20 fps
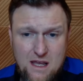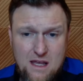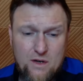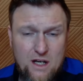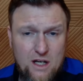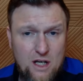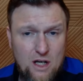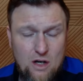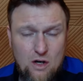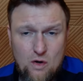
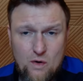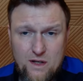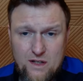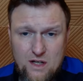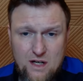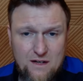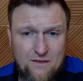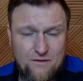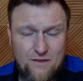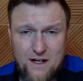You can go
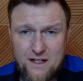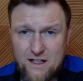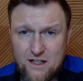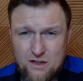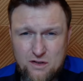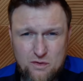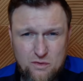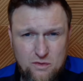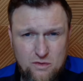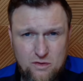and you can find
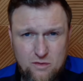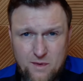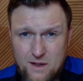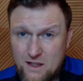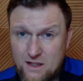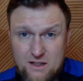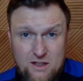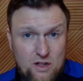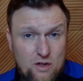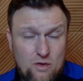a tool,
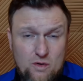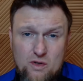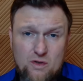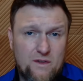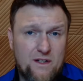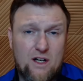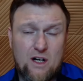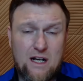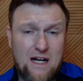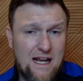but it's
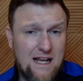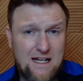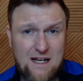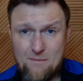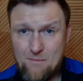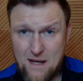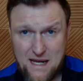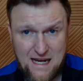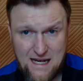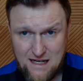usually you're going to
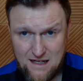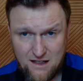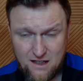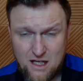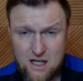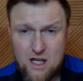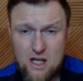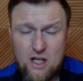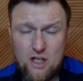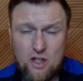end up paying